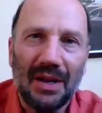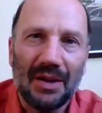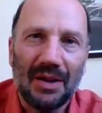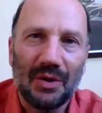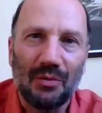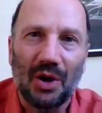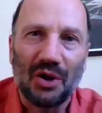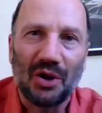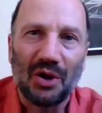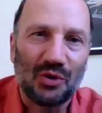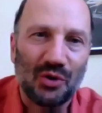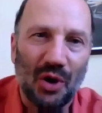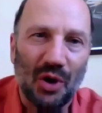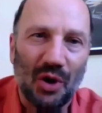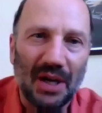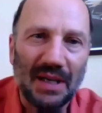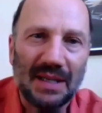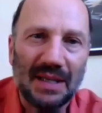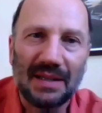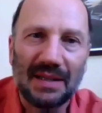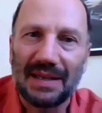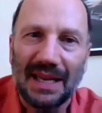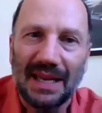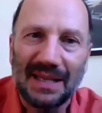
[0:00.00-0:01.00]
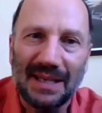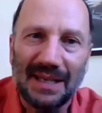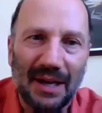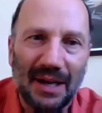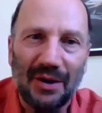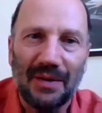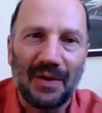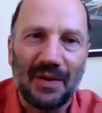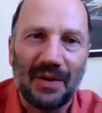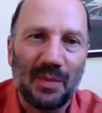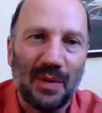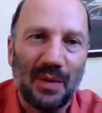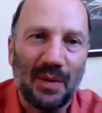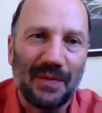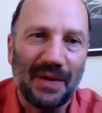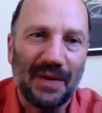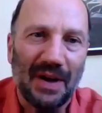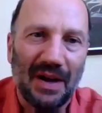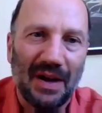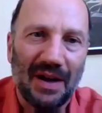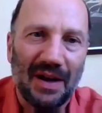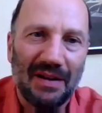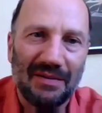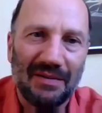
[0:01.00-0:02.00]
Rolls-Royce, Tesla, if you
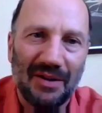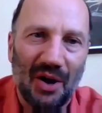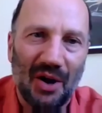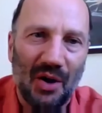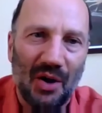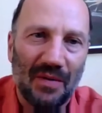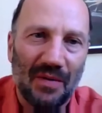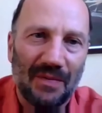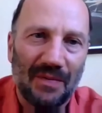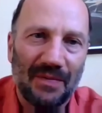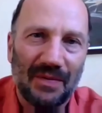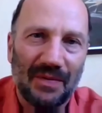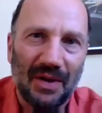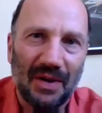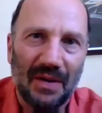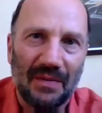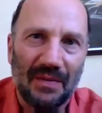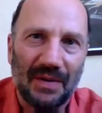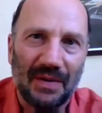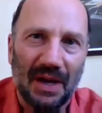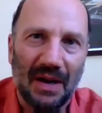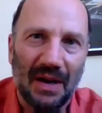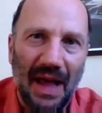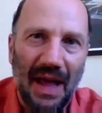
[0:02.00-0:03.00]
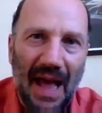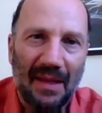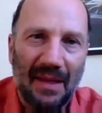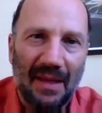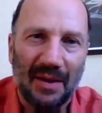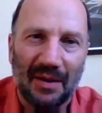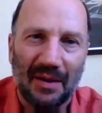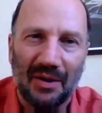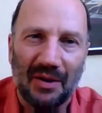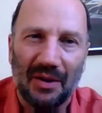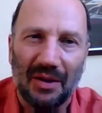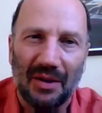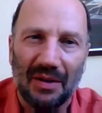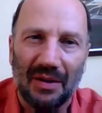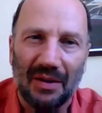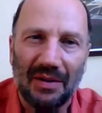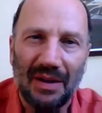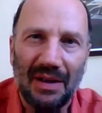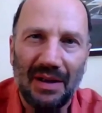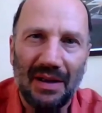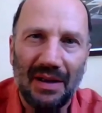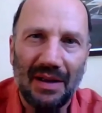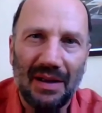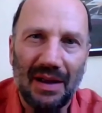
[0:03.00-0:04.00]
prefer, of kind of ethical
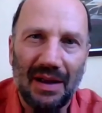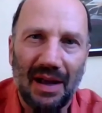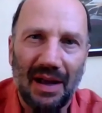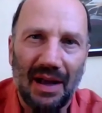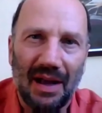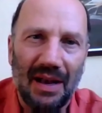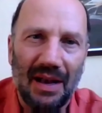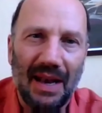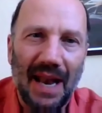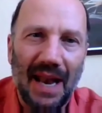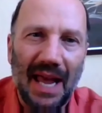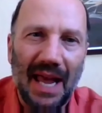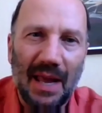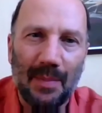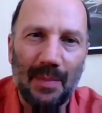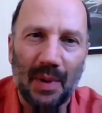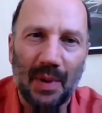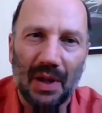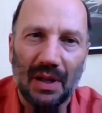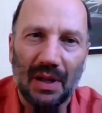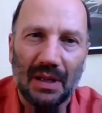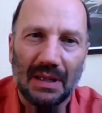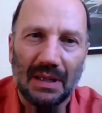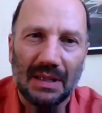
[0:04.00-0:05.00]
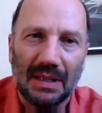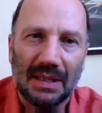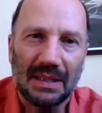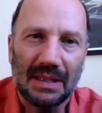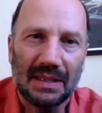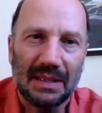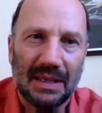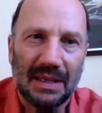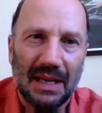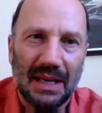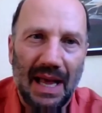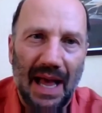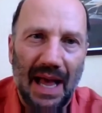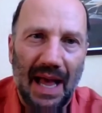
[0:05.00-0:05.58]
labels.